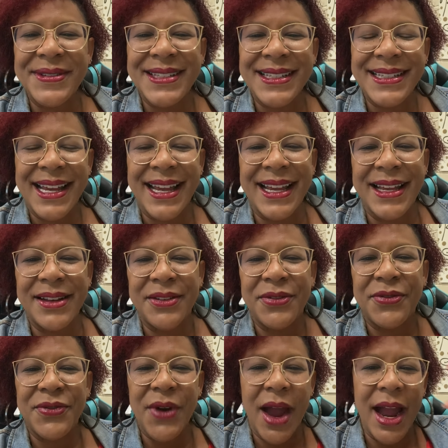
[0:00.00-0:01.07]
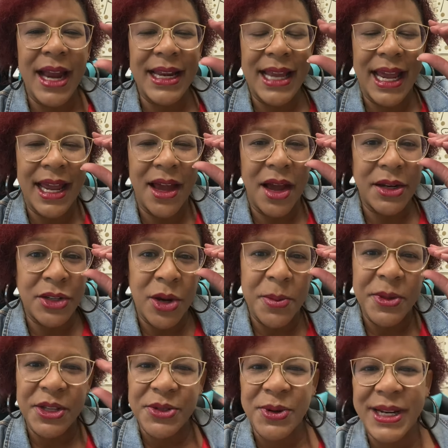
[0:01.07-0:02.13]
Today is Friday,
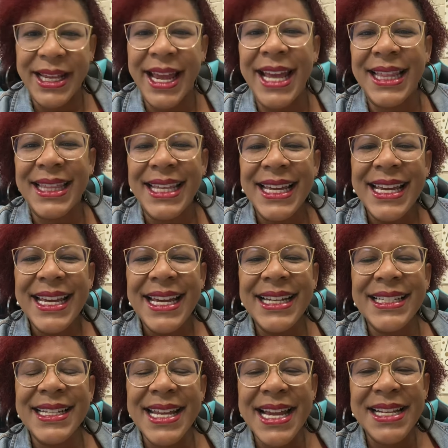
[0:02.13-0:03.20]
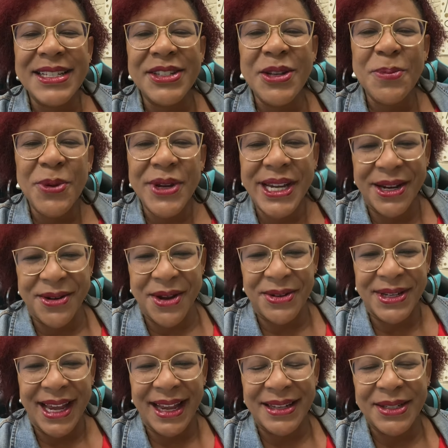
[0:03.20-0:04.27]
October the 28th, and today is
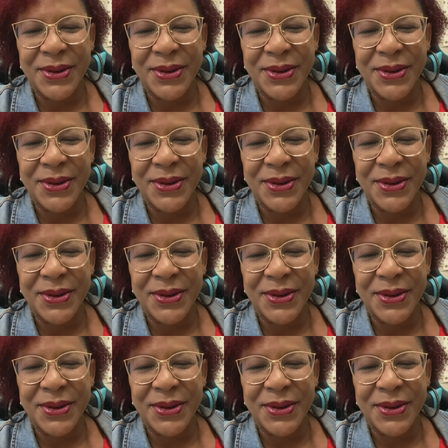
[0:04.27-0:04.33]
Superhero Day.